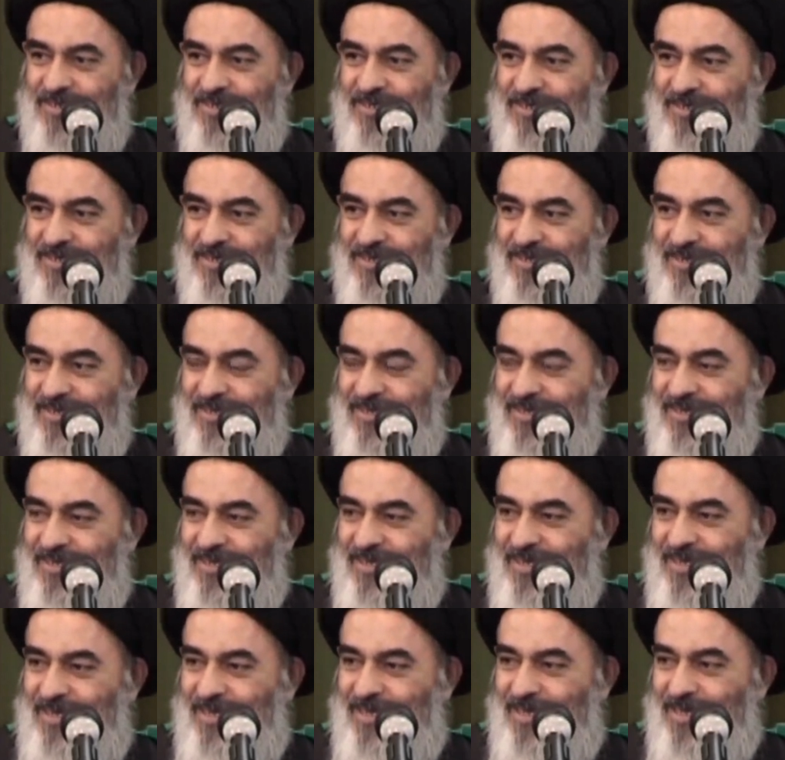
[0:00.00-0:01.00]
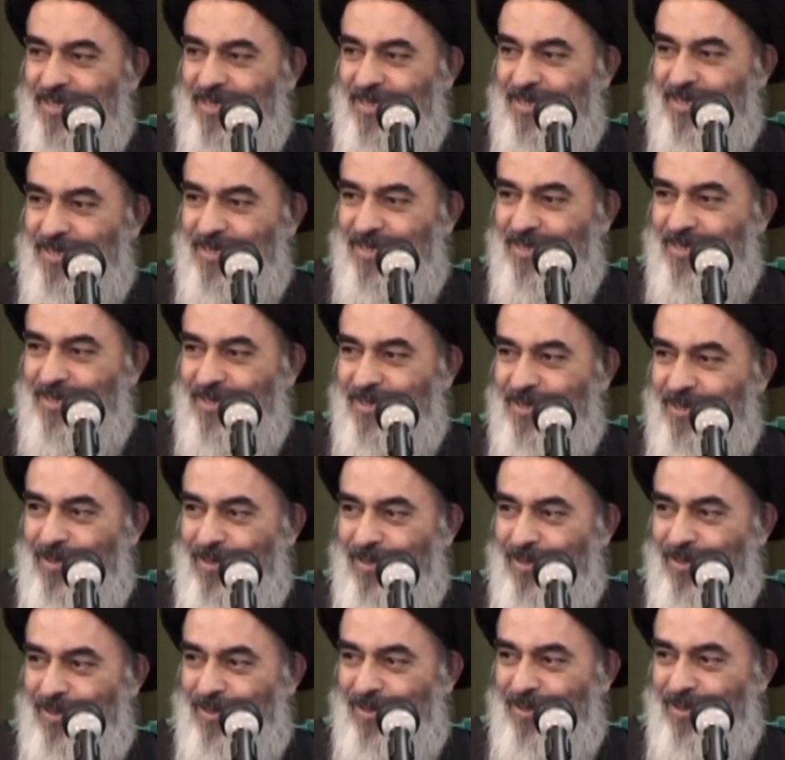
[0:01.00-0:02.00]

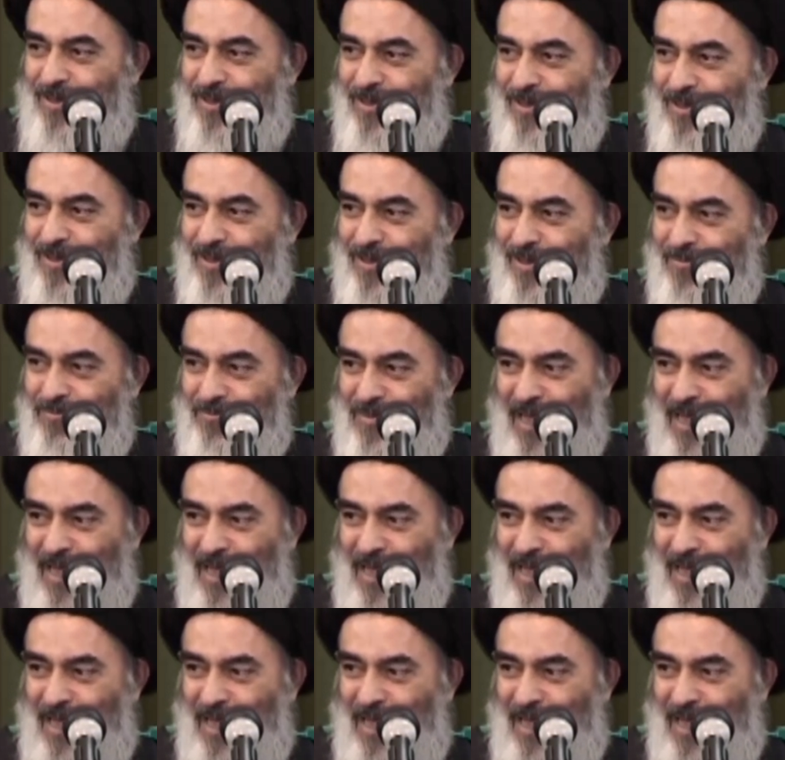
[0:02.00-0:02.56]
Nobody speaks.